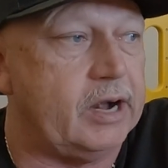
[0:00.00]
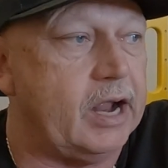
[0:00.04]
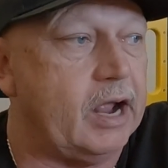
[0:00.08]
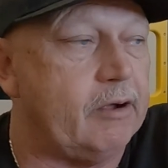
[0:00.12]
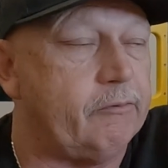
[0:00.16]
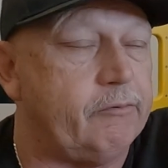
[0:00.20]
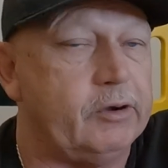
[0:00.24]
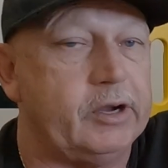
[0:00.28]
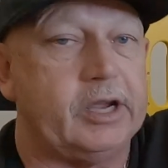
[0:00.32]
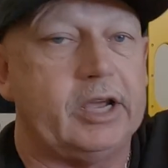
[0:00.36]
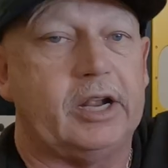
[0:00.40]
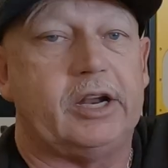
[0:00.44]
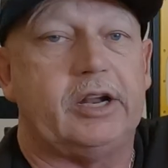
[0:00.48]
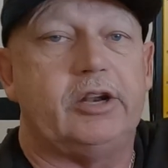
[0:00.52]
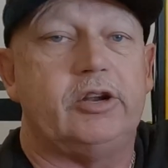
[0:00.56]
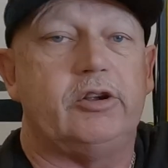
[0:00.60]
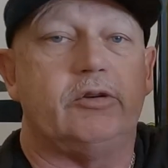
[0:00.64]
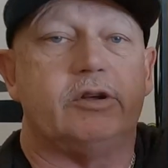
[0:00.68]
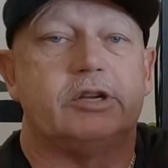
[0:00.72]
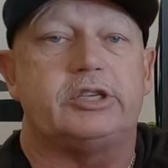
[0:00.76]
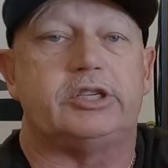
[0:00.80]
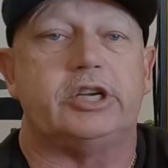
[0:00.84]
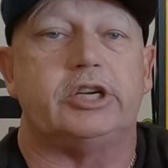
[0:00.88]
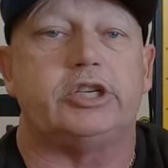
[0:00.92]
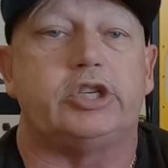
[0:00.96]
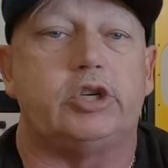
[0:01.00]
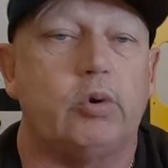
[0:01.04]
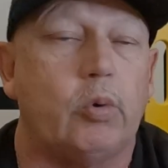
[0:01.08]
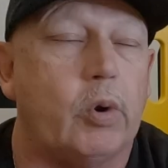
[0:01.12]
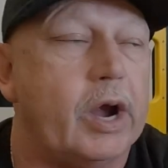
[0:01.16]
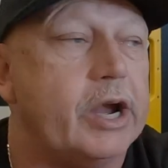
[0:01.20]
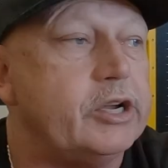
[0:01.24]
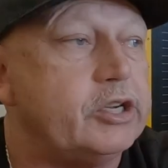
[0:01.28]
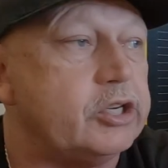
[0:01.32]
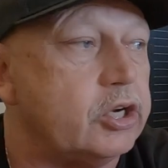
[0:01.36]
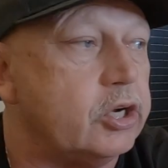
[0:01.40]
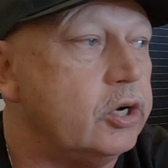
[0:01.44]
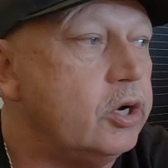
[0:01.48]
Now, if we get into a
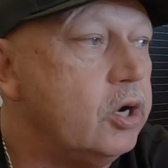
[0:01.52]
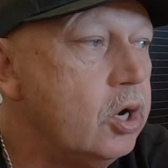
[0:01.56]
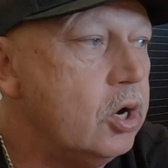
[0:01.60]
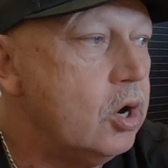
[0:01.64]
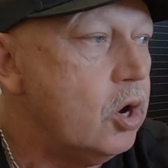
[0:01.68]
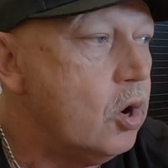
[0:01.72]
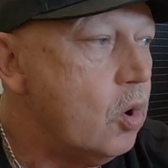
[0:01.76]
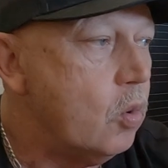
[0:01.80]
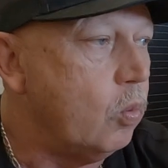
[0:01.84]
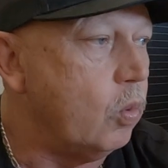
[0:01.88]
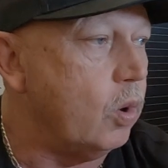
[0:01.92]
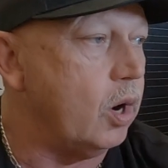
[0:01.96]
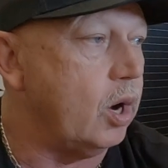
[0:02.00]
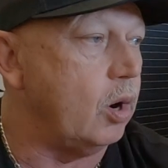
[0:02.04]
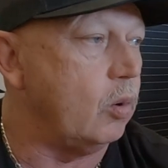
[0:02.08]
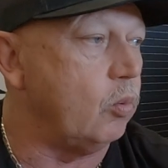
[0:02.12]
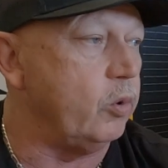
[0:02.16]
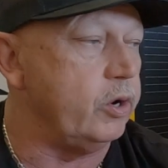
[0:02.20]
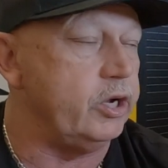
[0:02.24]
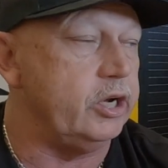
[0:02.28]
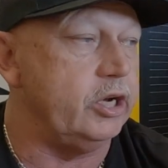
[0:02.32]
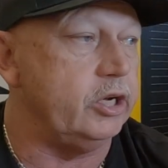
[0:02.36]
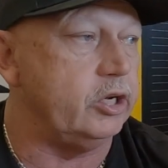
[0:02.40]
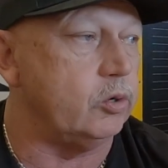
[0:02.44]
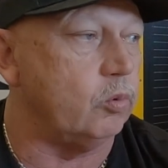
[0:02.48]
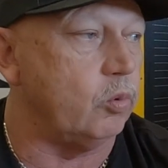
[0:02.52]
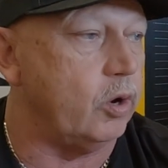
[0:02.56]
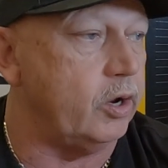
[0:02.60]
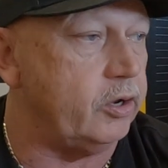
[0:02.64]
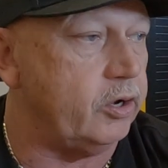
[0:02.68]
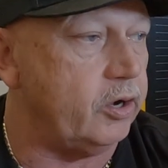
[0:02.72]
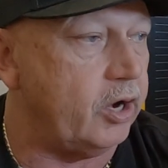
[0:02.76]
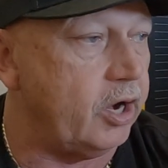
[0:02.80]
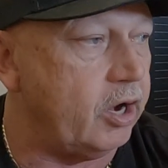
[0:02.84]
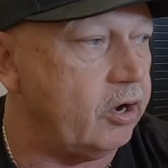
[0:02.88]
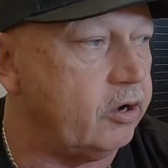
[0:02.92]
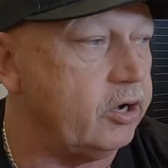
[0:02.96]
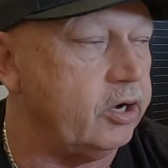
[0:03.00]
situation where we need to
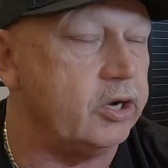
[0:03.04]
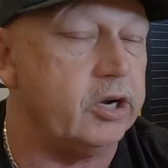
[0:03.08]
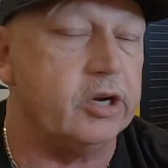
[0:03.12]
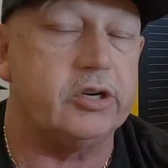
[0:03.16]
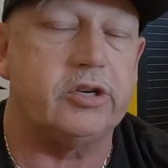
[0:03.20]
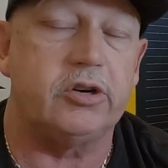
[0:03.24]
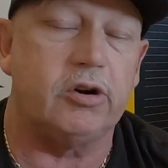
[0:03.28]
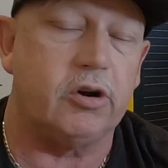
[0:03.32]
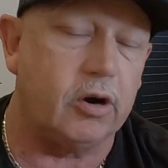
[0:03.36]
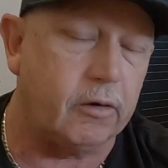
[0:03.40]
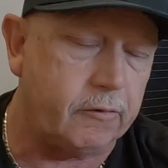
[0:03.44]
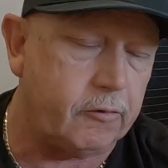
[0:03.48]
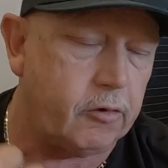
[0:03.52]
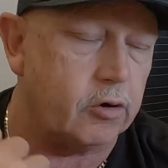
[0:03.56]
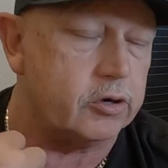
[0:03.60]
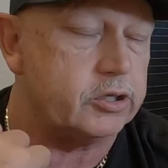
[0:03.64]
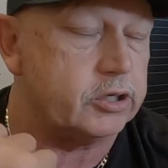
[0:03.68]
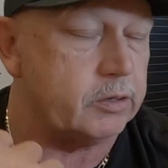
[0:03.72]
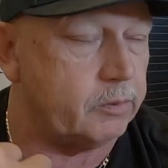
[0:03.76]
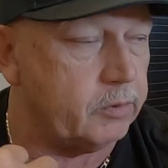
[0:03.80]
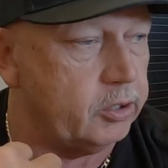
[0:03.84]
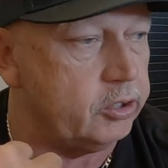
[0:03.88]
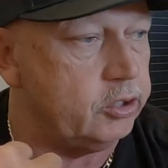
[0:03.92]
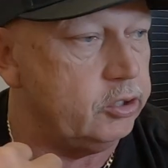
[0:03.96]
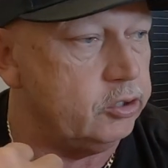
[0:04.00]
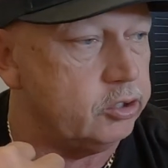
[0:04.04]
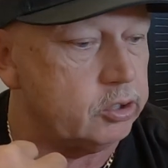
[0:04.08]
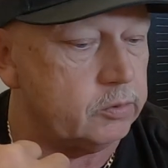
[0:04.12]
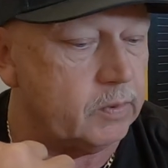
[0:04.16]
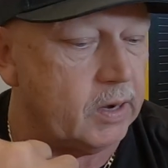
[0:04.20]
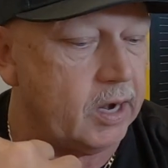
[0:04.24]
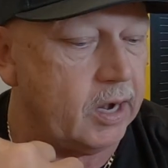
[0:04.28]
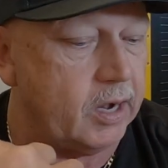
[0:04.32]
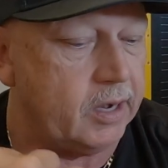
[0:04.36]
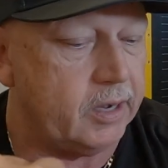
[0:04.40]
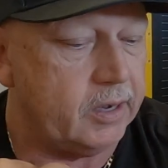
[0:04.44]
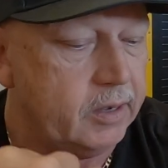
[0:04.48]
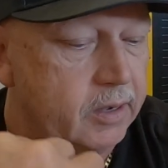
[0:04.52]
run the air conditioner, of course I'm going to use
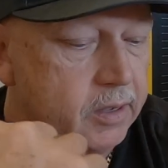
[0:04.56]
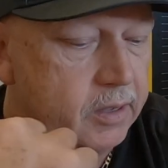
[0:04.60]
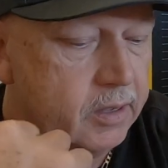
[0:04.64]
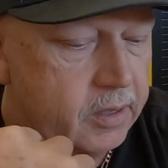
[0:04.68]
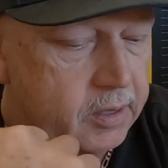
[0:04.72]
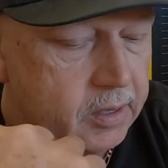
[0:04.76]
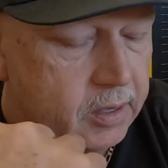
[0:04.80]
my